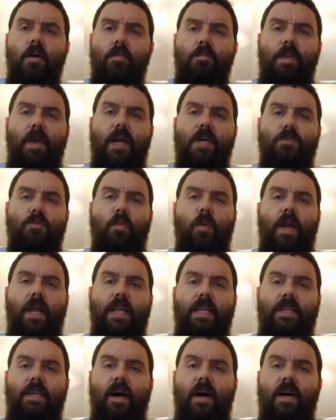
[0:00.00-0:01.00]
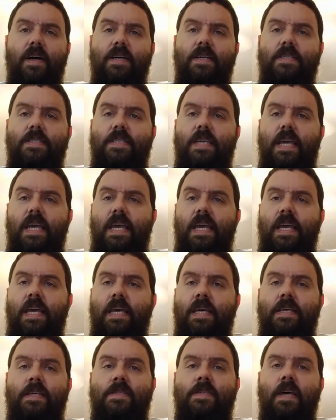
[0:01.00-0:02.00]
because what it does
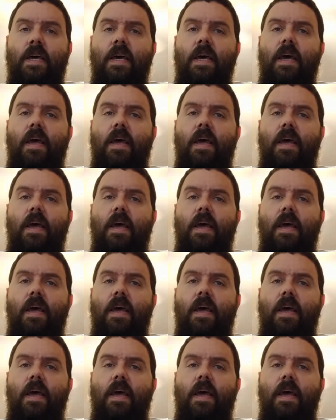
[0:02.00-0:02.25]
is